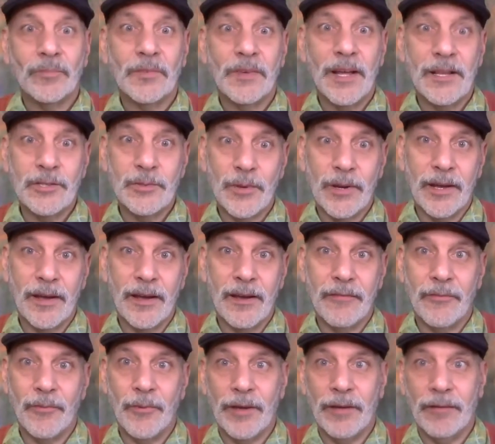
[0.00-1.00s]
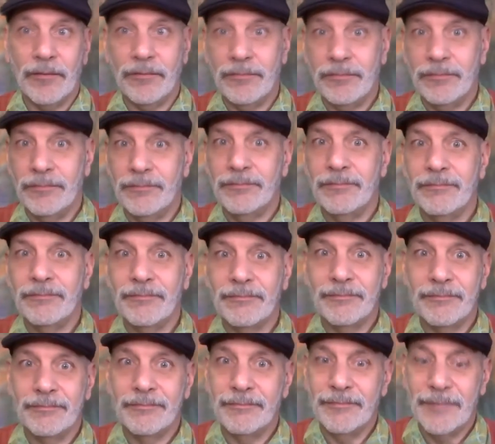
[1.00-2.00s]
That's what I got for you.
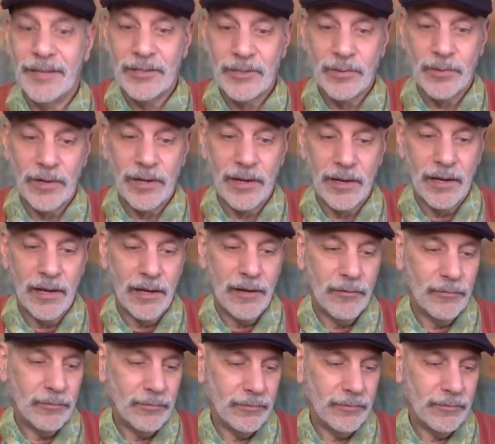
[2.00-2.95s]
That's what I got.